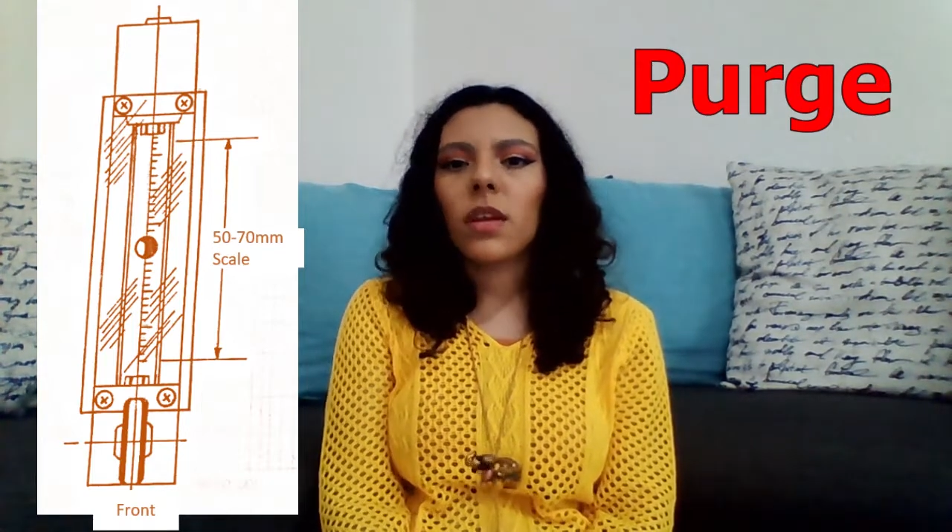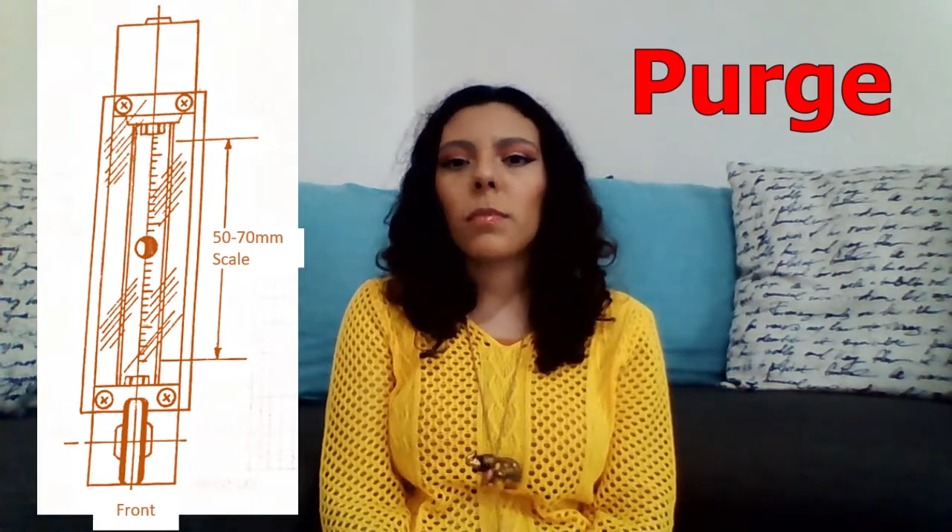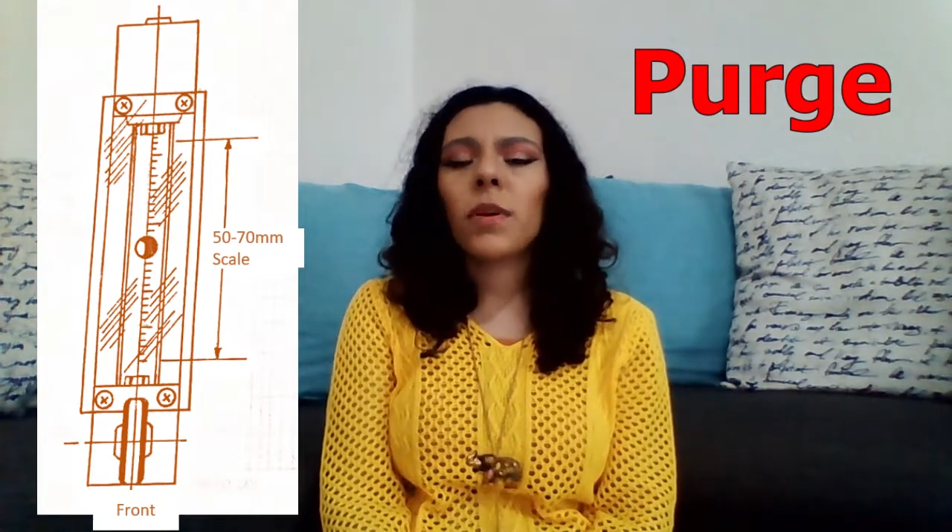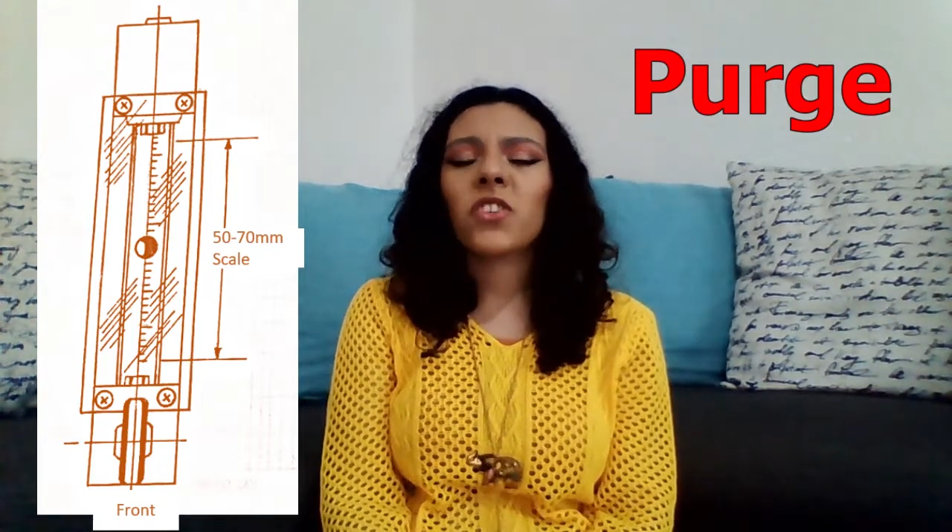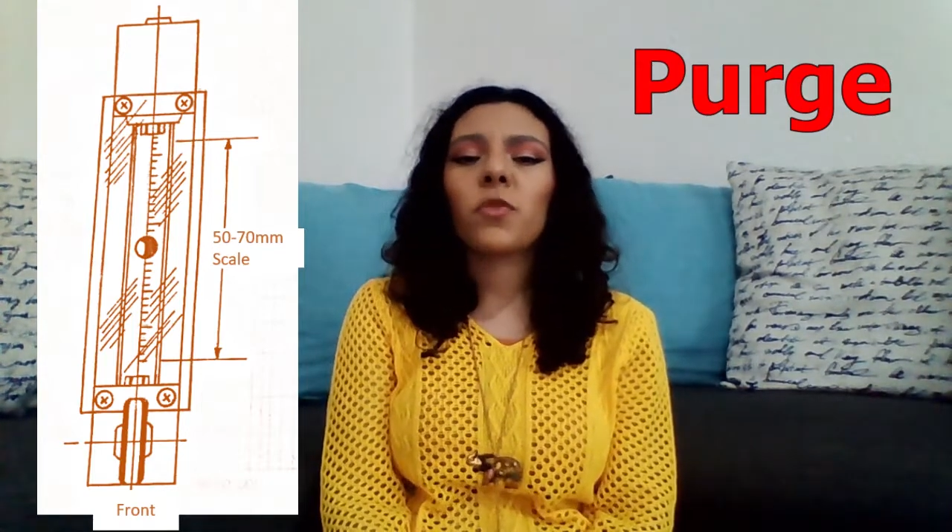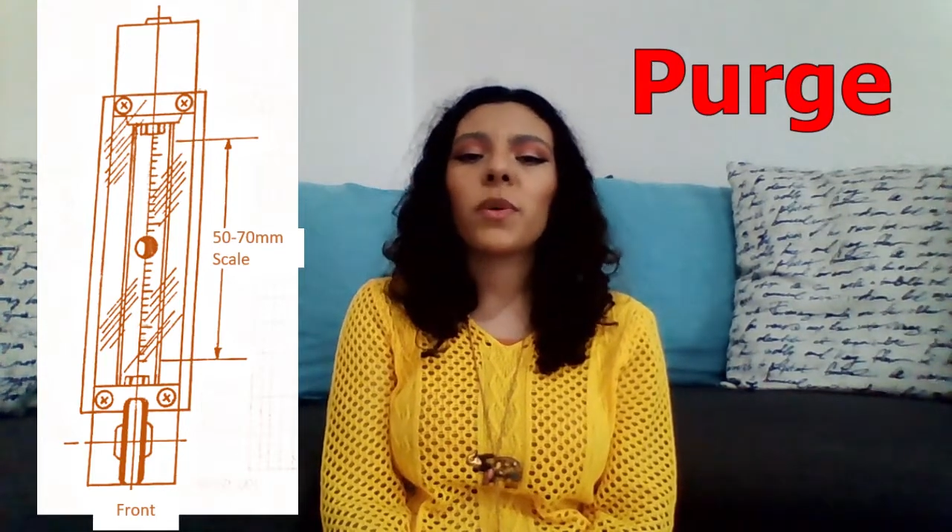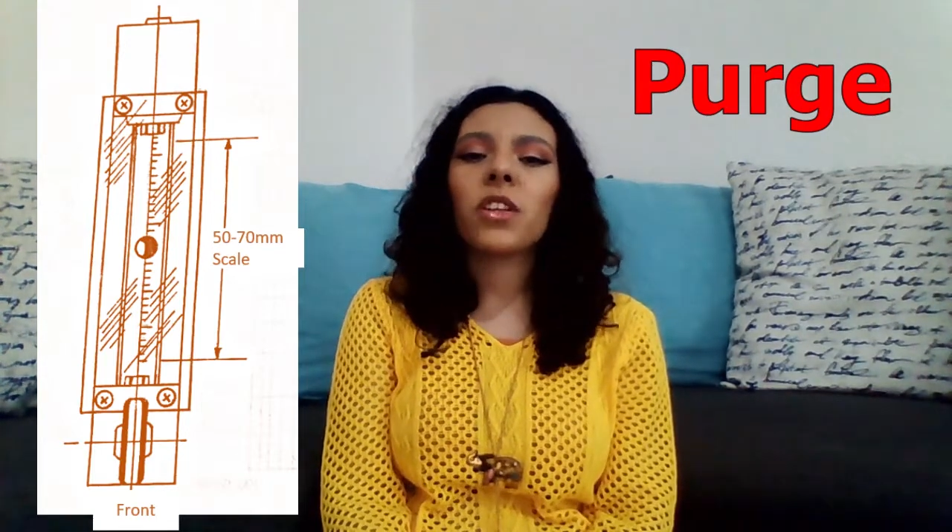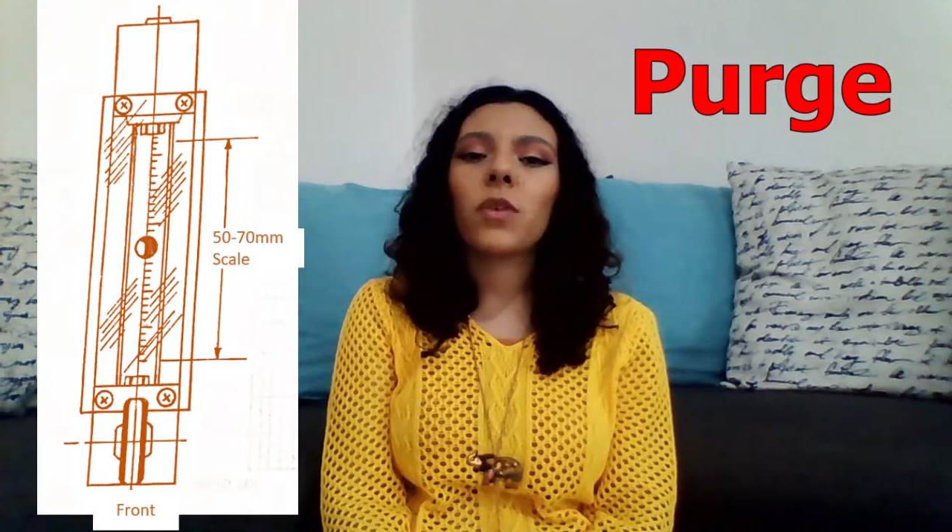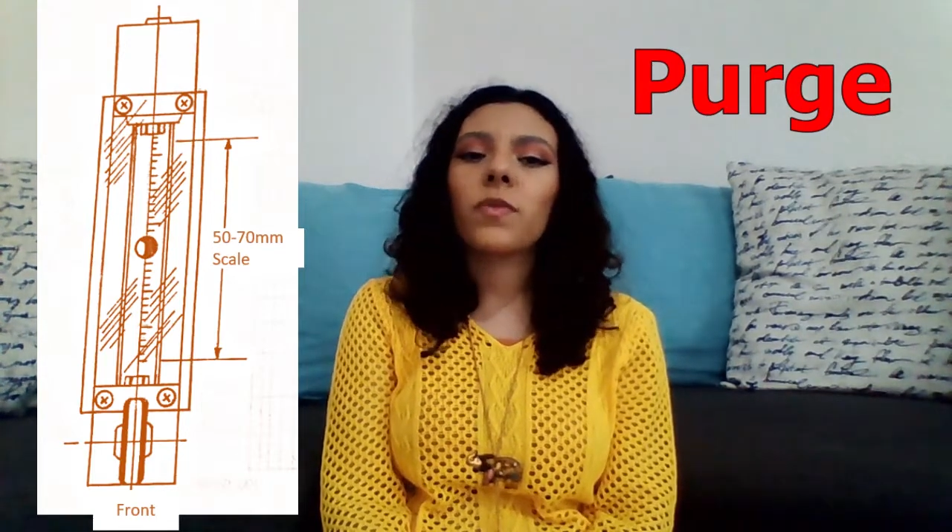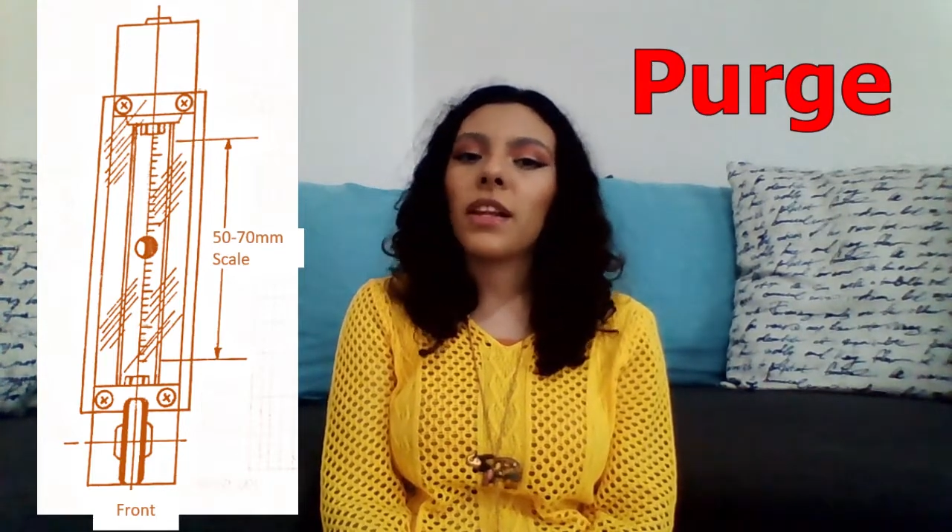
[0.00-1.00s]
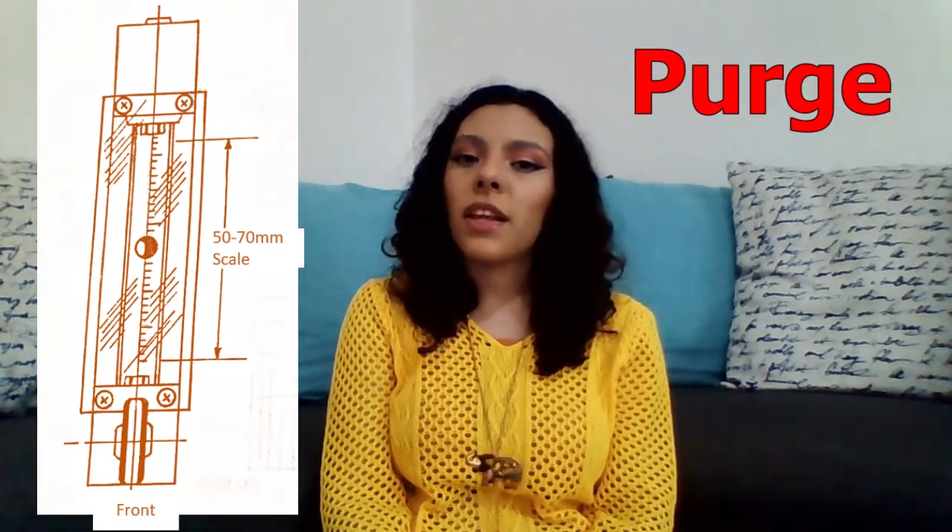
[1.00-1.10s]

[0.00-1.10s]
the measurement of the